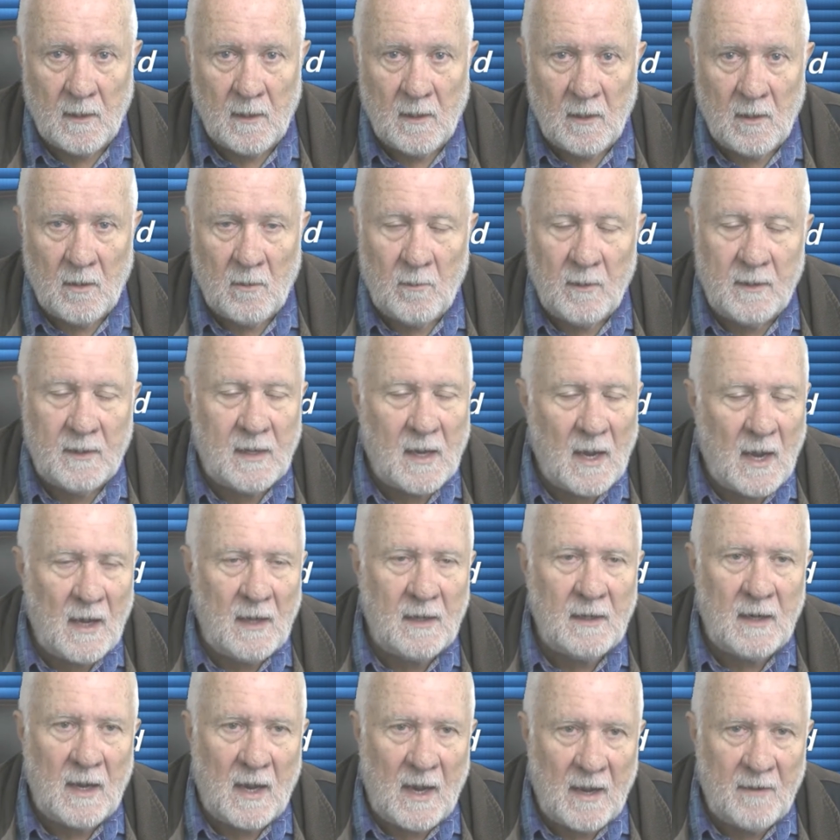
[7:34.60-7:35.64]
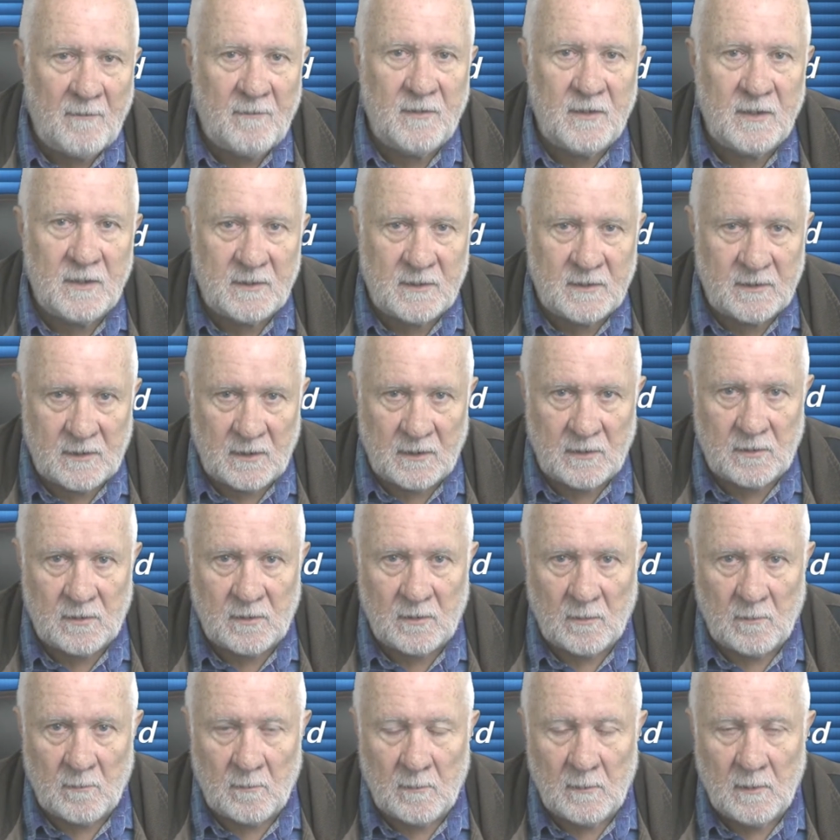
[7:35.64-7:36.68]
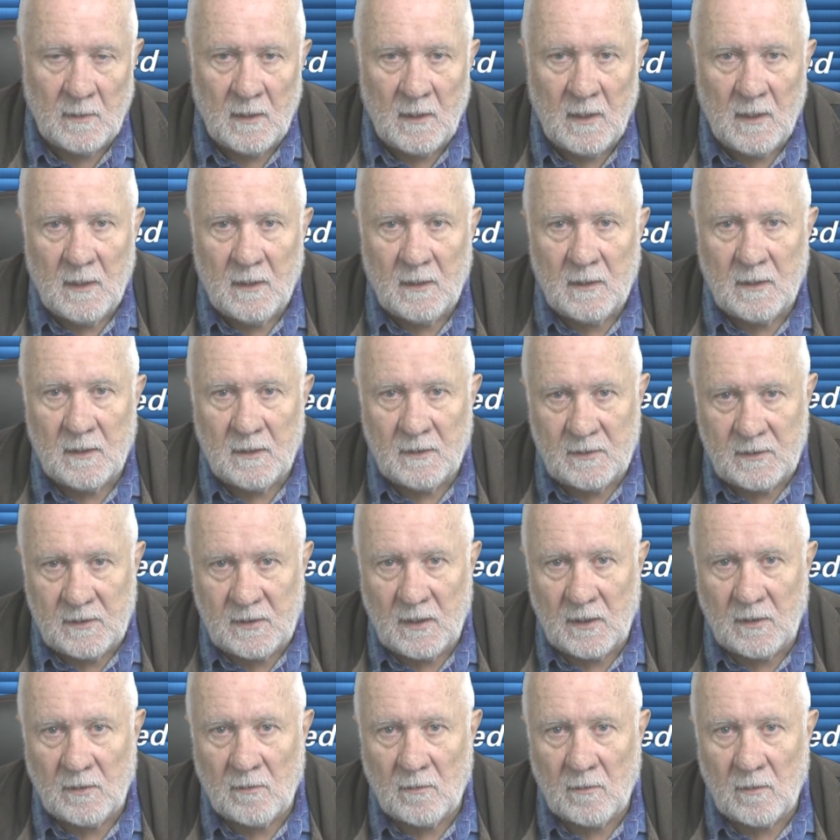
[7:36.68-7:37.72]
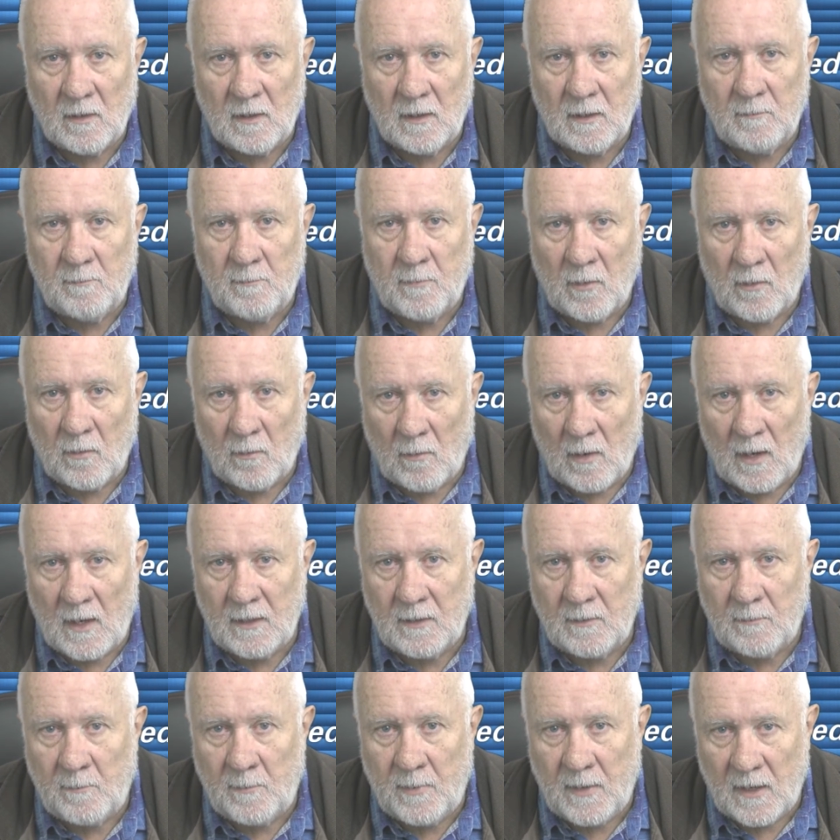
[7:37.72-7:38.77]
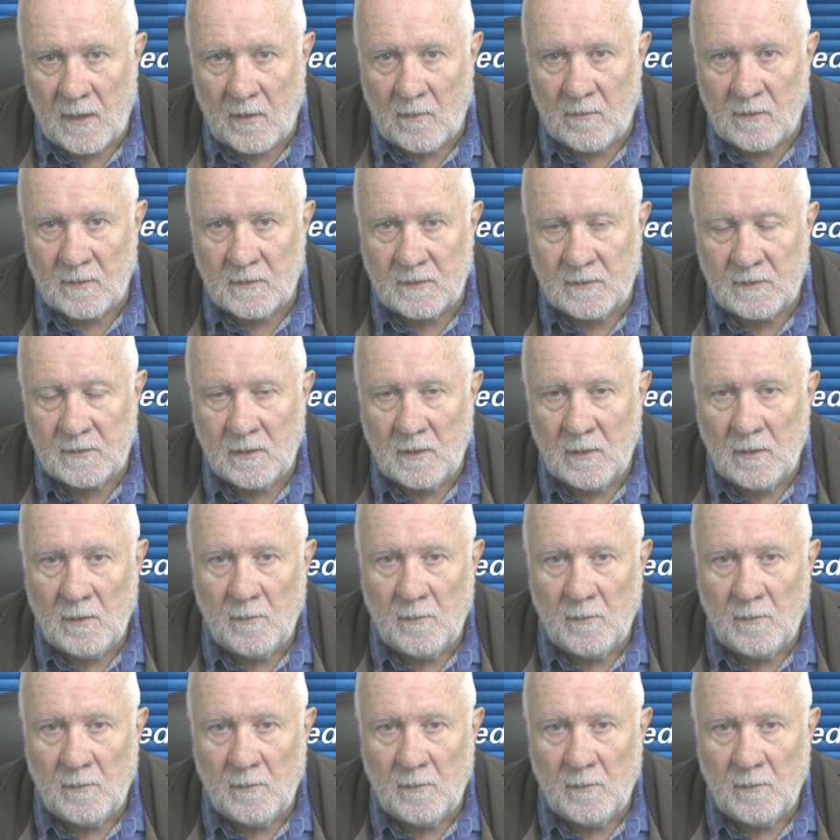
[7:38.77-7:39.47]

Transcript: We can't have this system continually berate parents,